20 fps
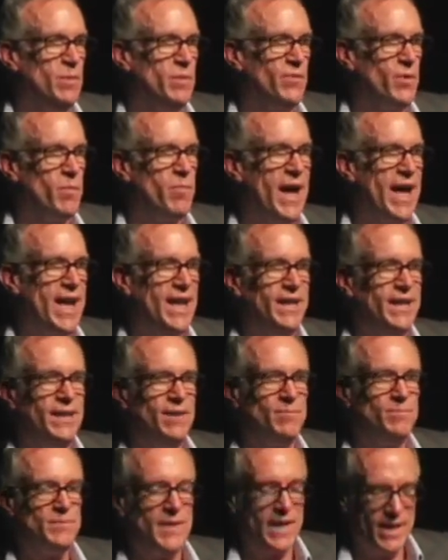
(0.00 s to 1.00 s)
But for
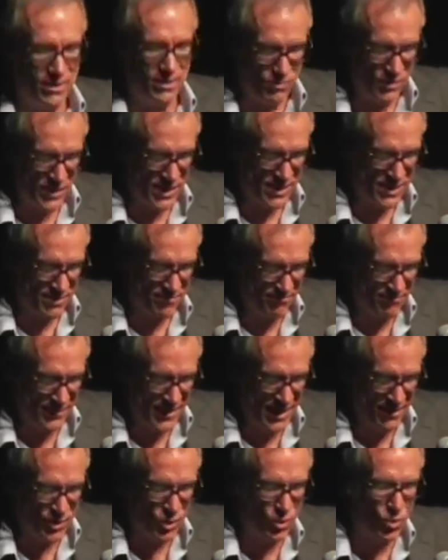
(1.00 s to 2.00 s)
Patti, it
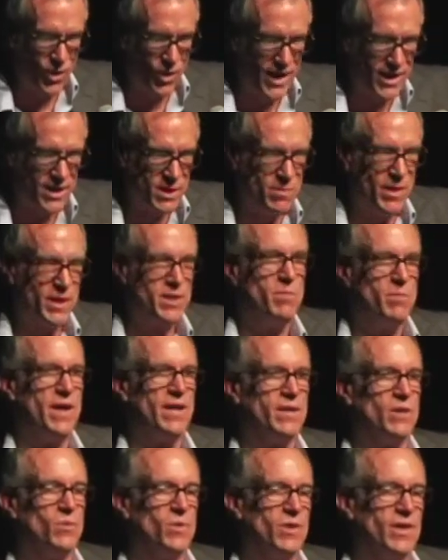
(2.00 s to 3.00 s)
was never quite as much about